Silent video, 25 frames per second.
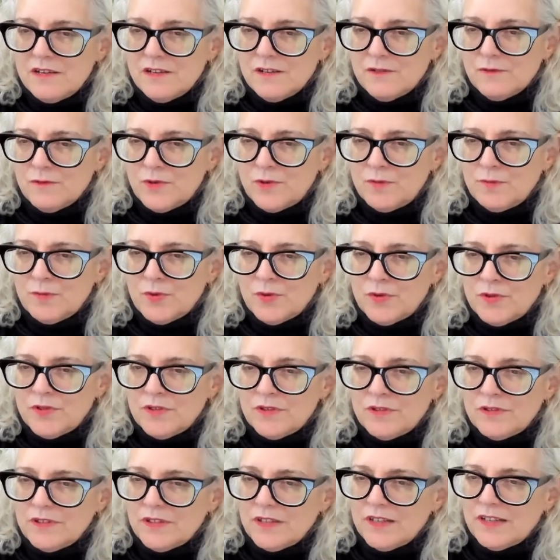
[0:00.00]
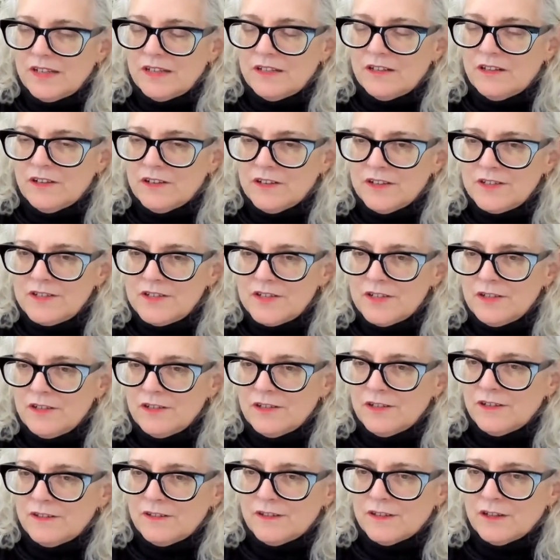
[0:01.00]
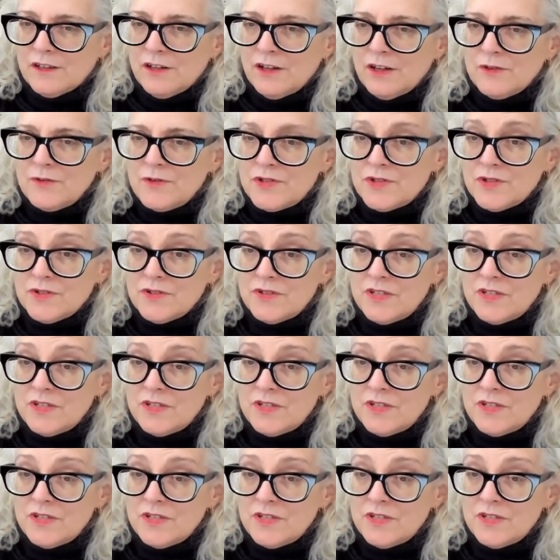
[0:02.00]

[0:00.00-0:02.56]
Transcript: We're more inclined to look at the closer